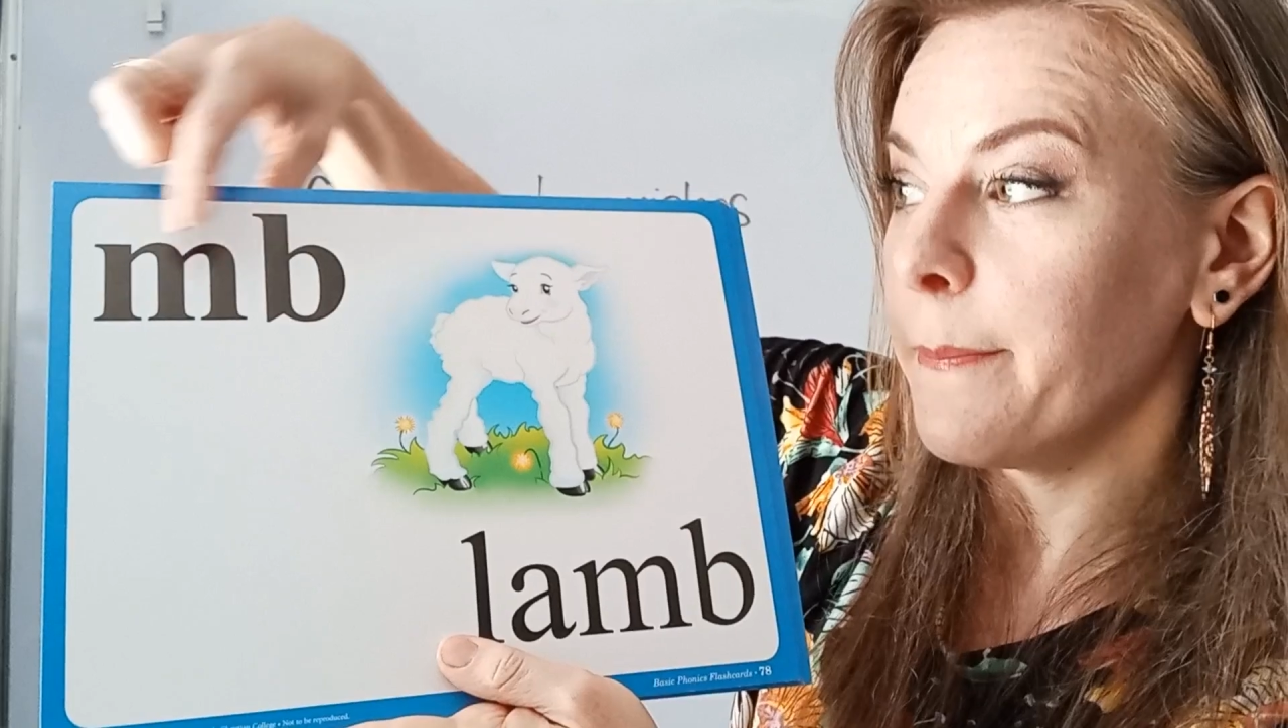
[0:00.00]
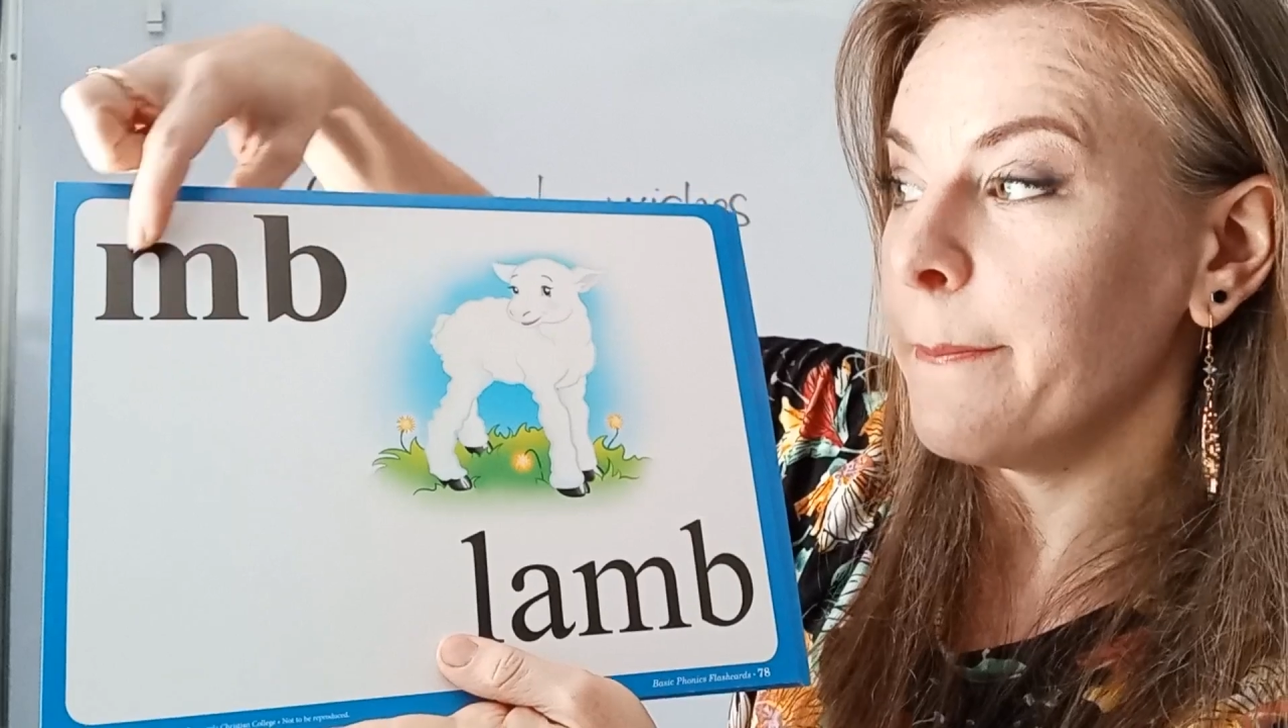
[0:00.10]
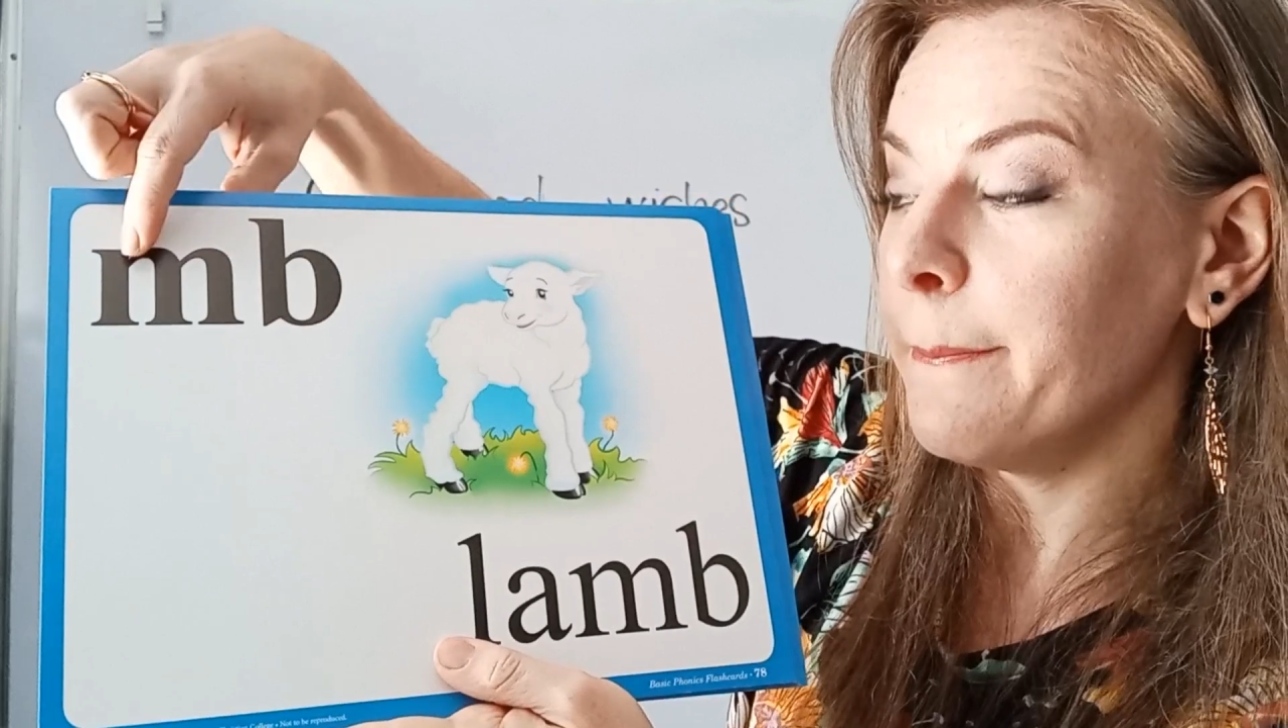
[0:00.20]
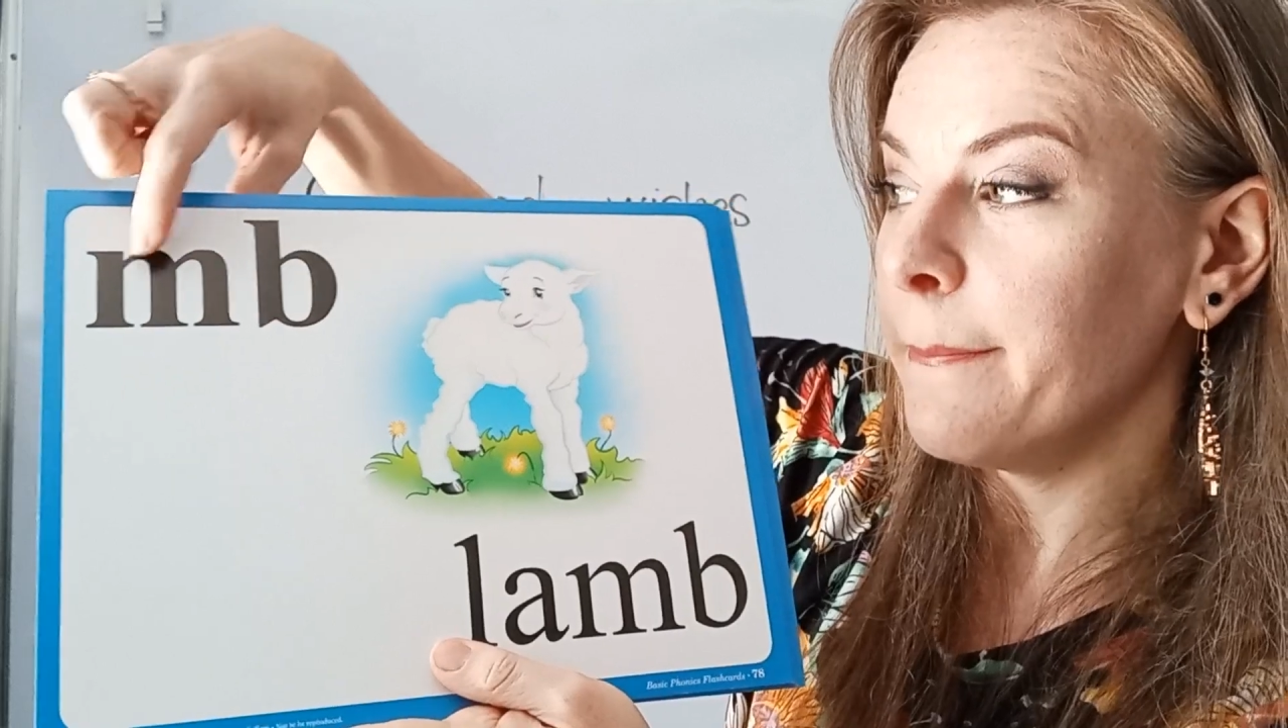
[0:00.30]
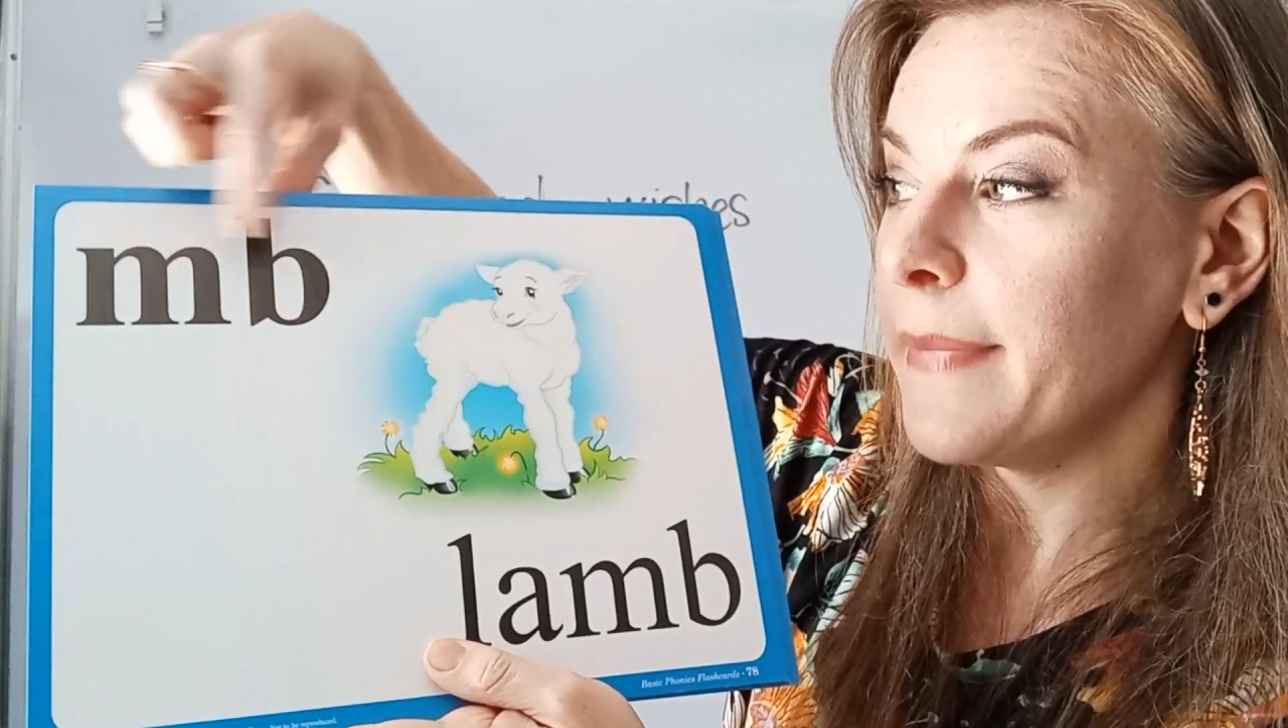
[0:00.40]

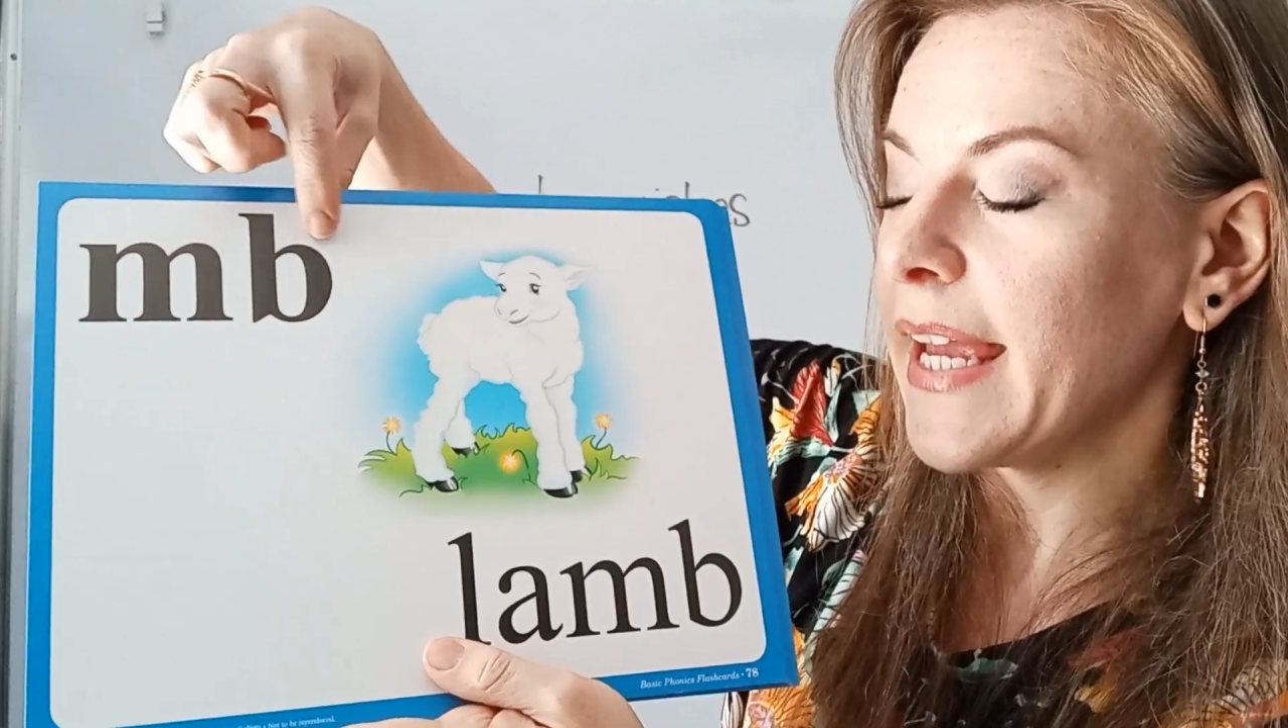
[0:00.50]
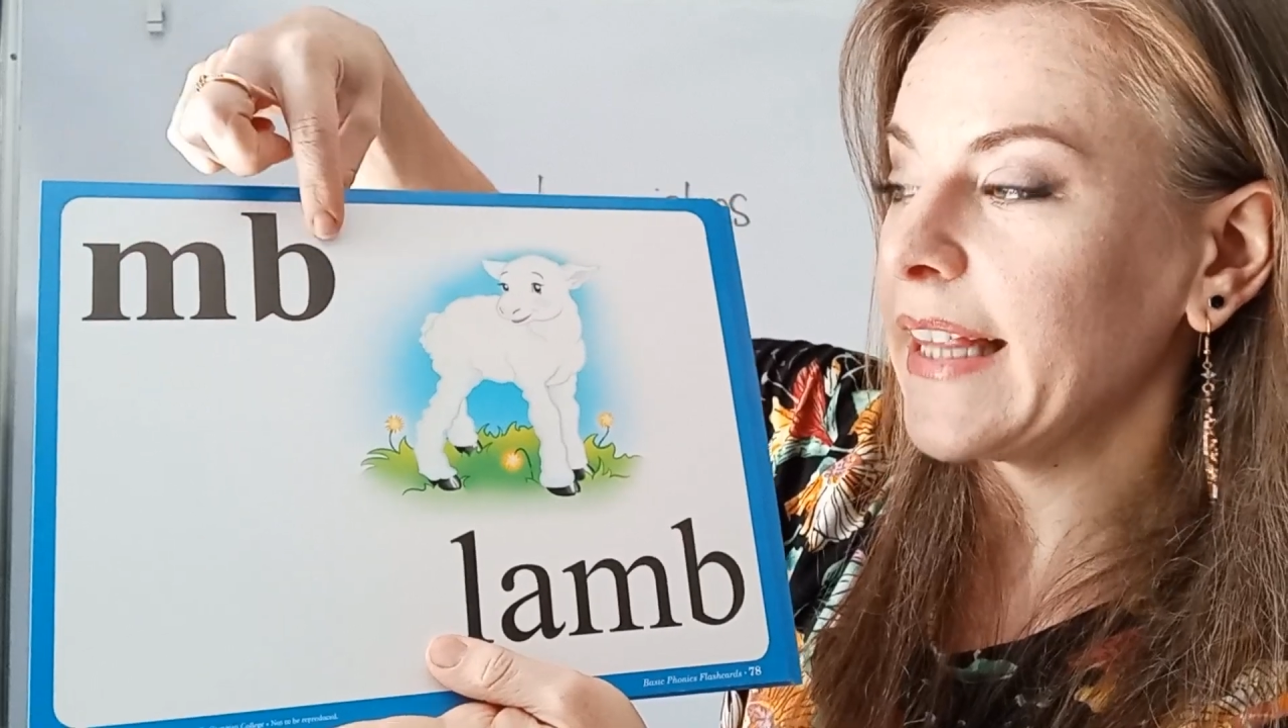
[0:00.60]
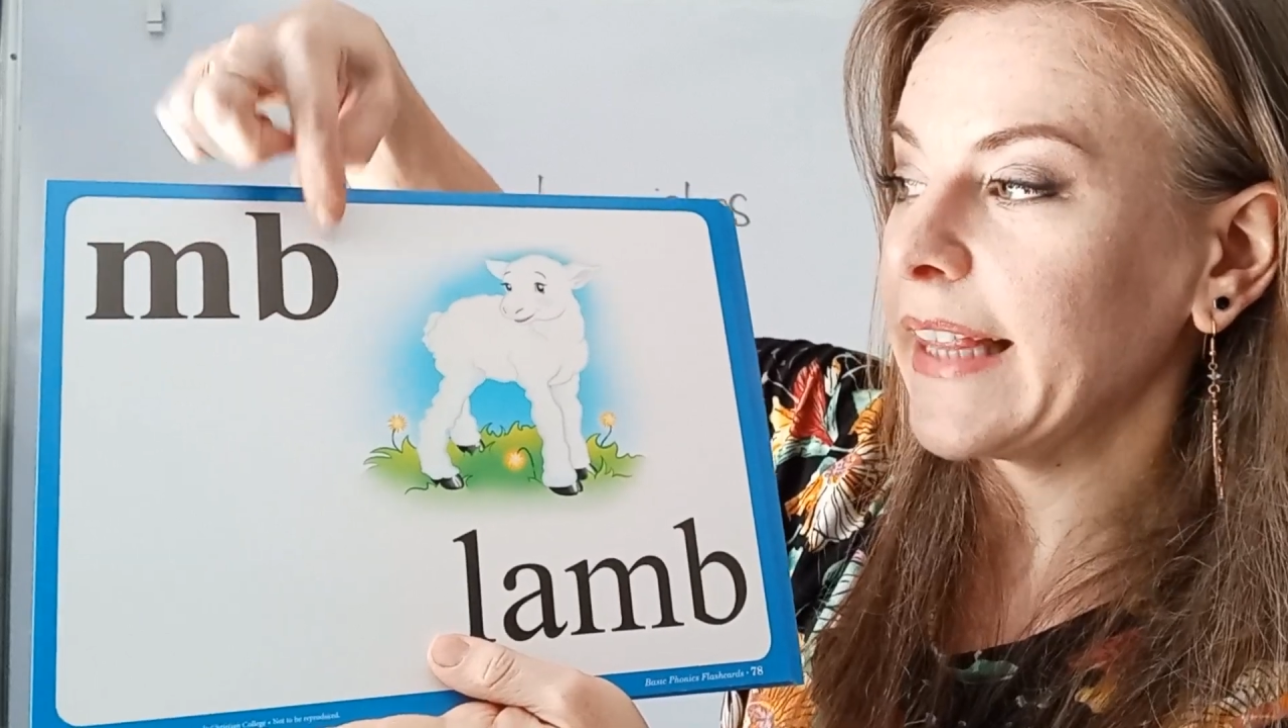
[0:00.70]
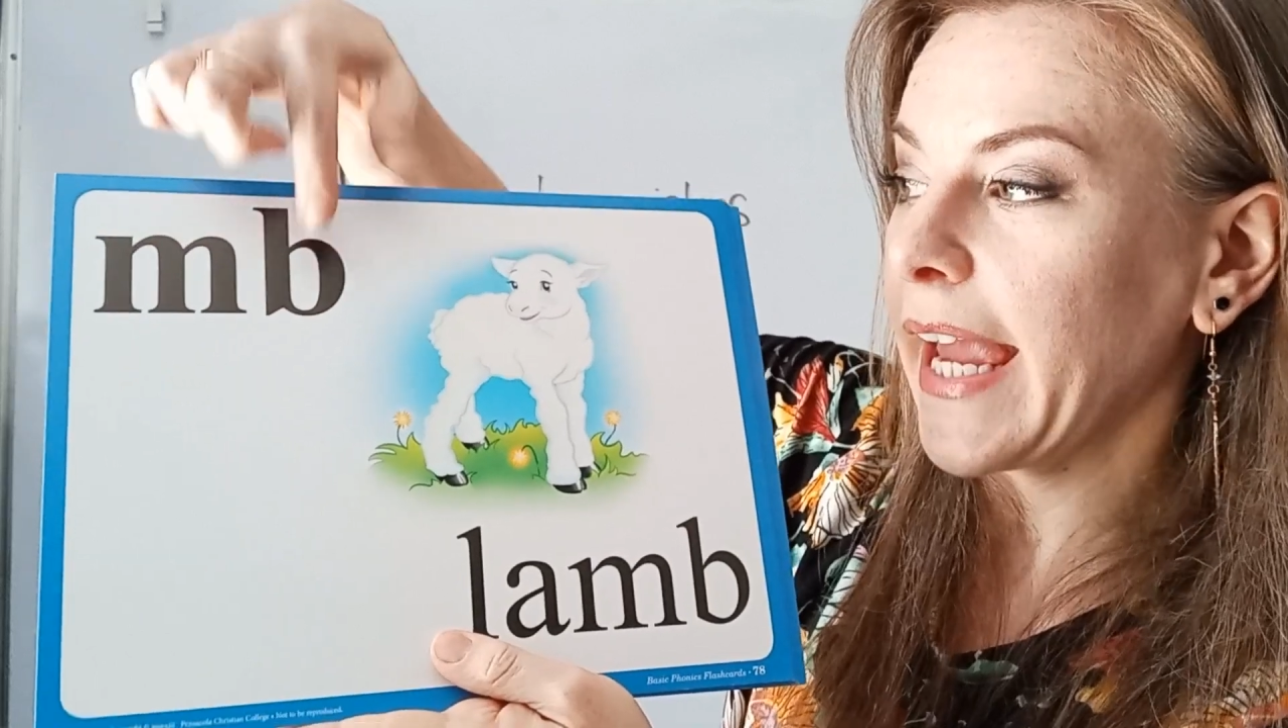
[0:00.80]
And